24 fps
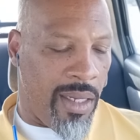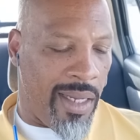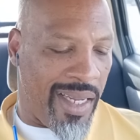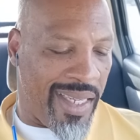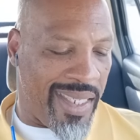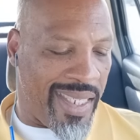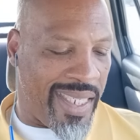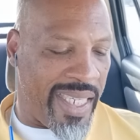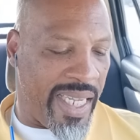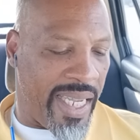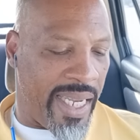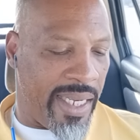
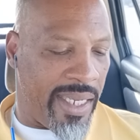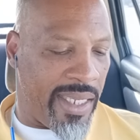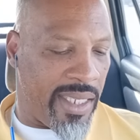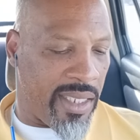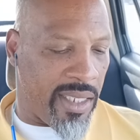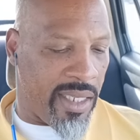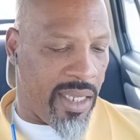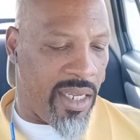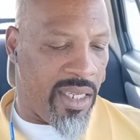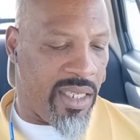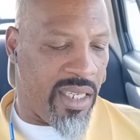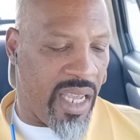
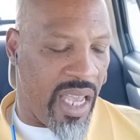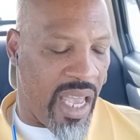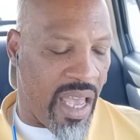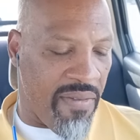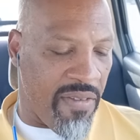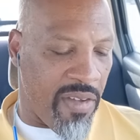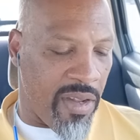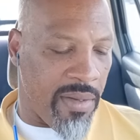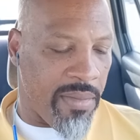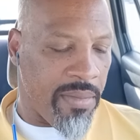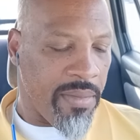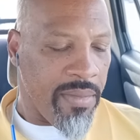ascends into
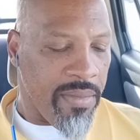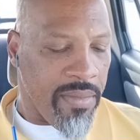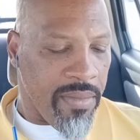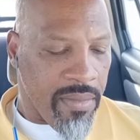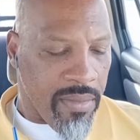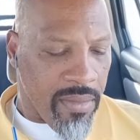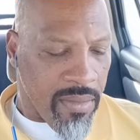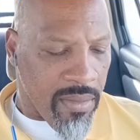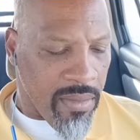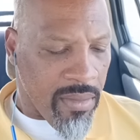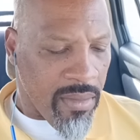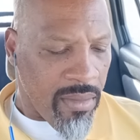heaven.
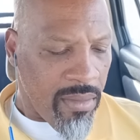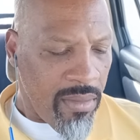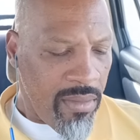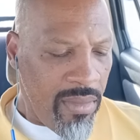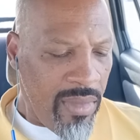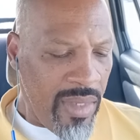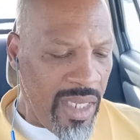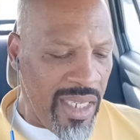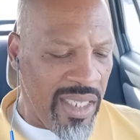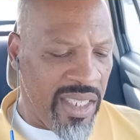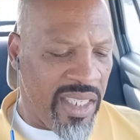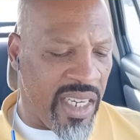
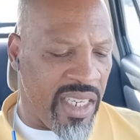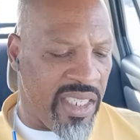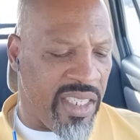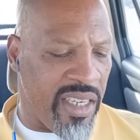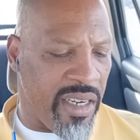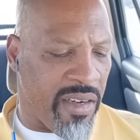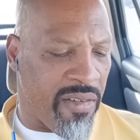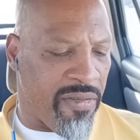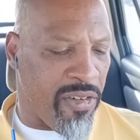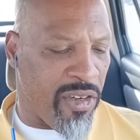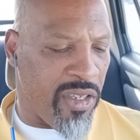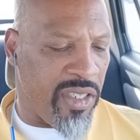It says
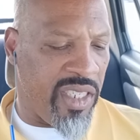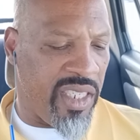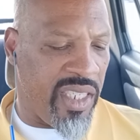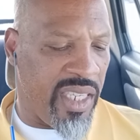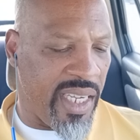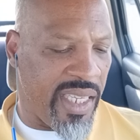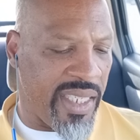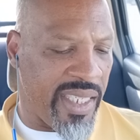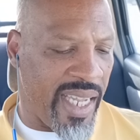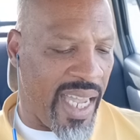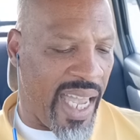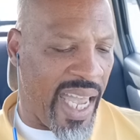in verse
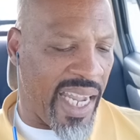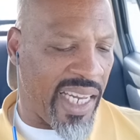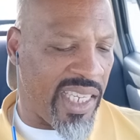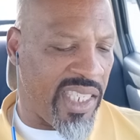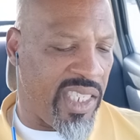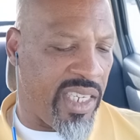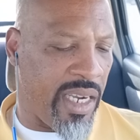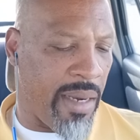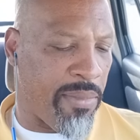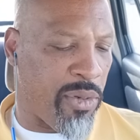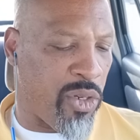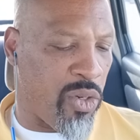6, Acts
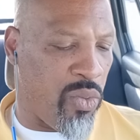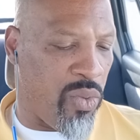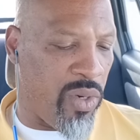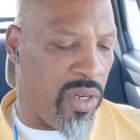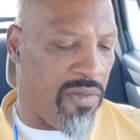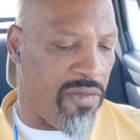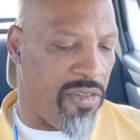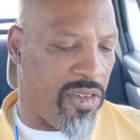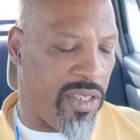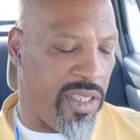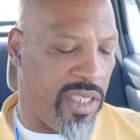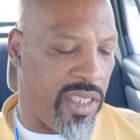chapter 1,
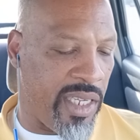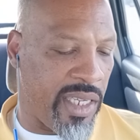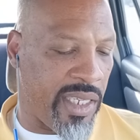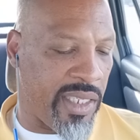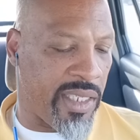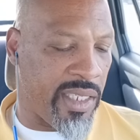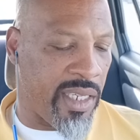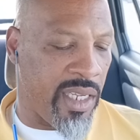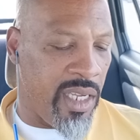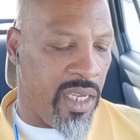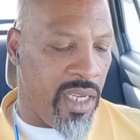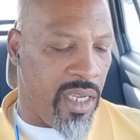verse
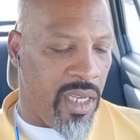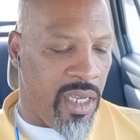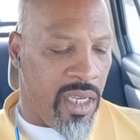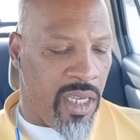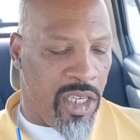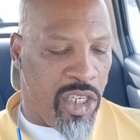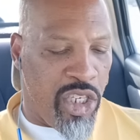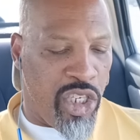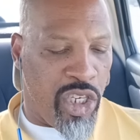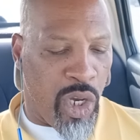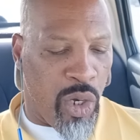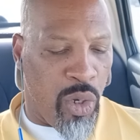6,
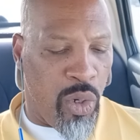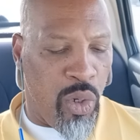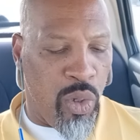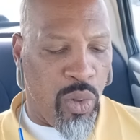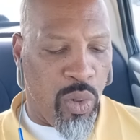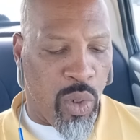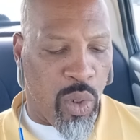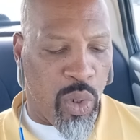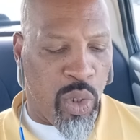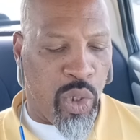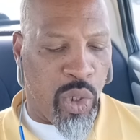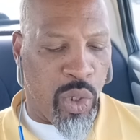Sha'alu
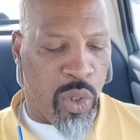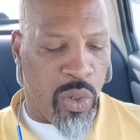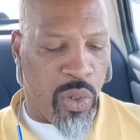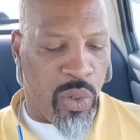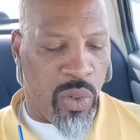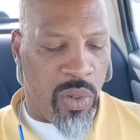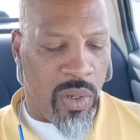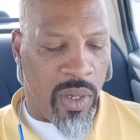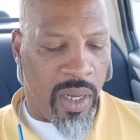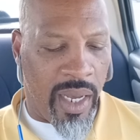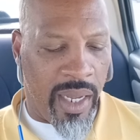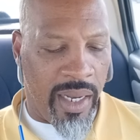
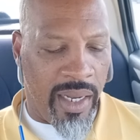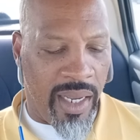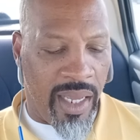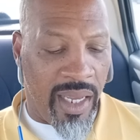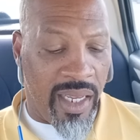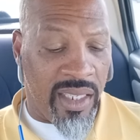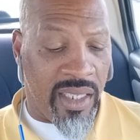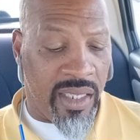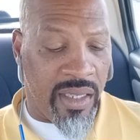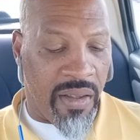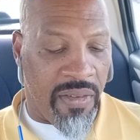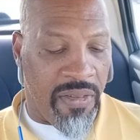oto
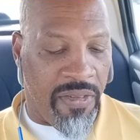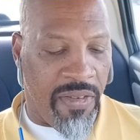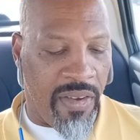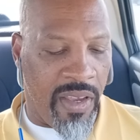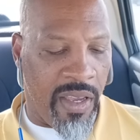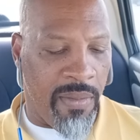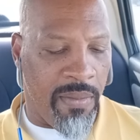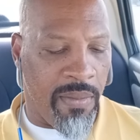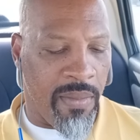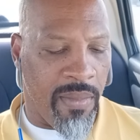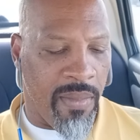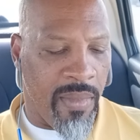
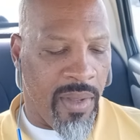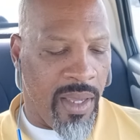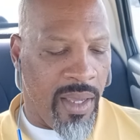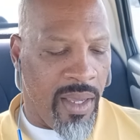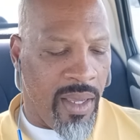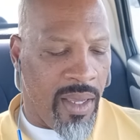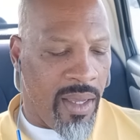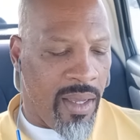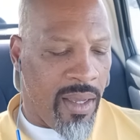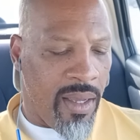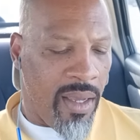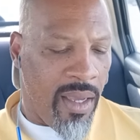ha'ne'esafim.
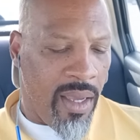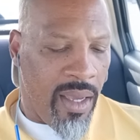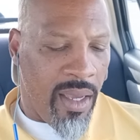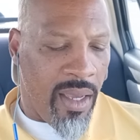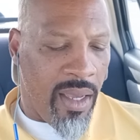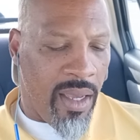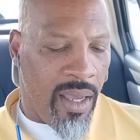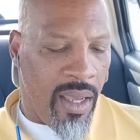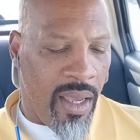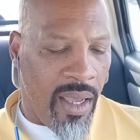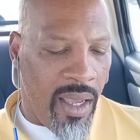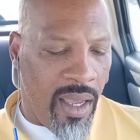
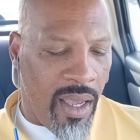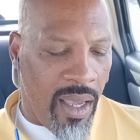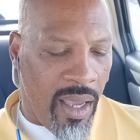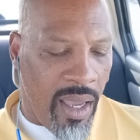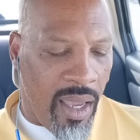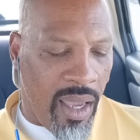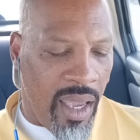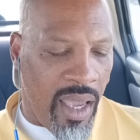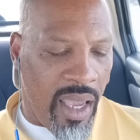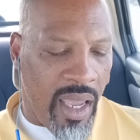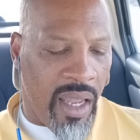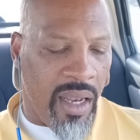
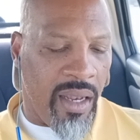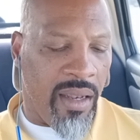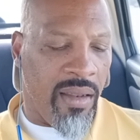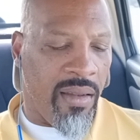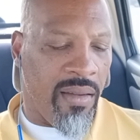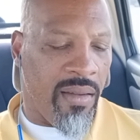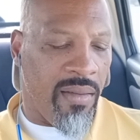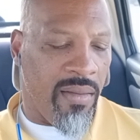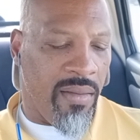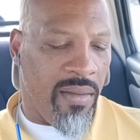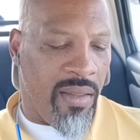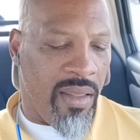And
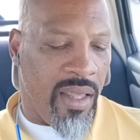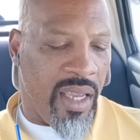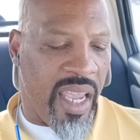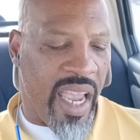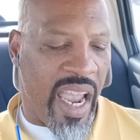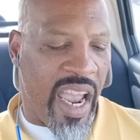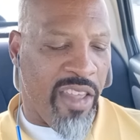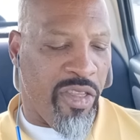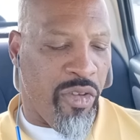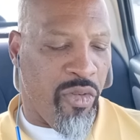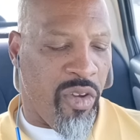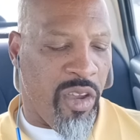the
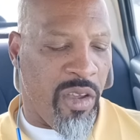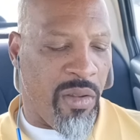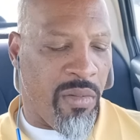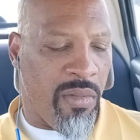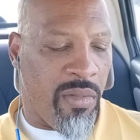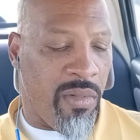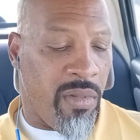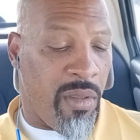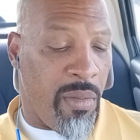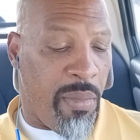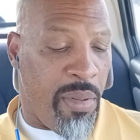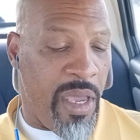gathering,
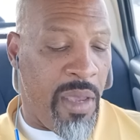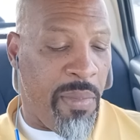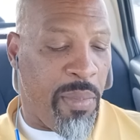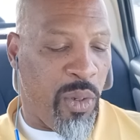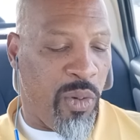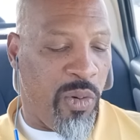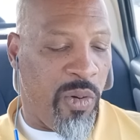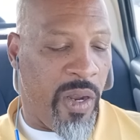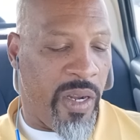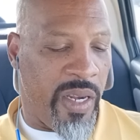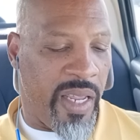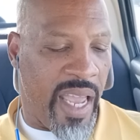the people
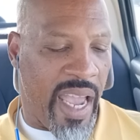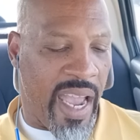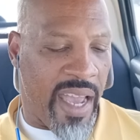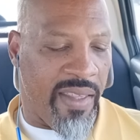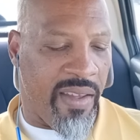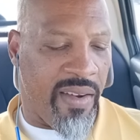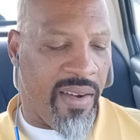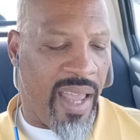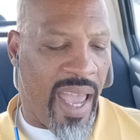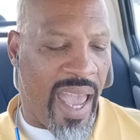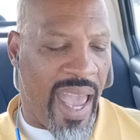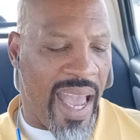who had
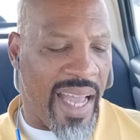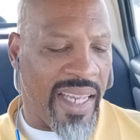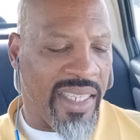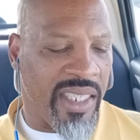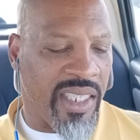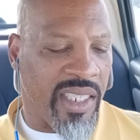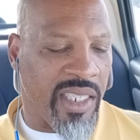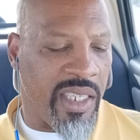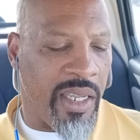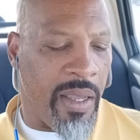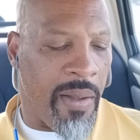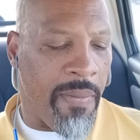gathered,
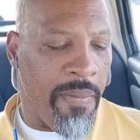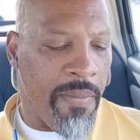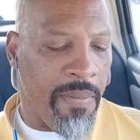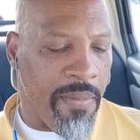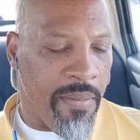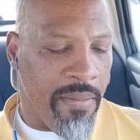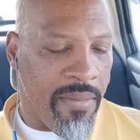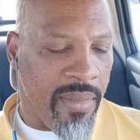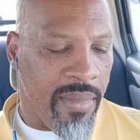asks him,